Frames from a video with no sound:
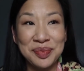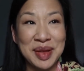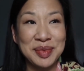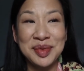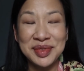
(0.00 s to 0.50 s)

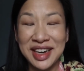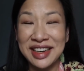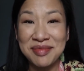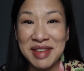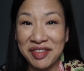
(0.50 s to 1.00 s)
People
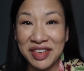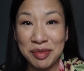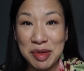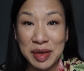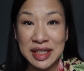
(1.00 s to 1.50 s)
kind of make fun of
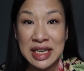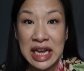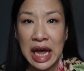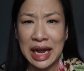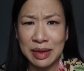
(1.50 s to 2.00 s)
me because
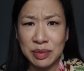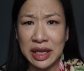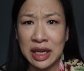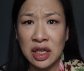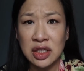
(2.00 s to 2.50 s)
I am
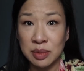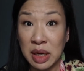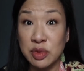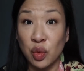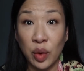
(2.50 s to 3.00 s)
like
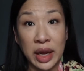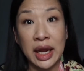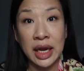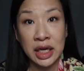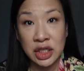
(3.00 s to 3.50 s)
sometimes
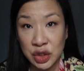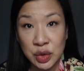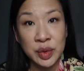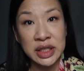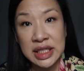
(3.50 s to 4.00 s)
way
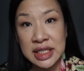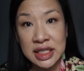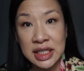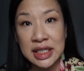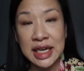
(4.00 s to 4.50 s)
too
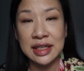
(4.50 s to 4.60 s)
realistic,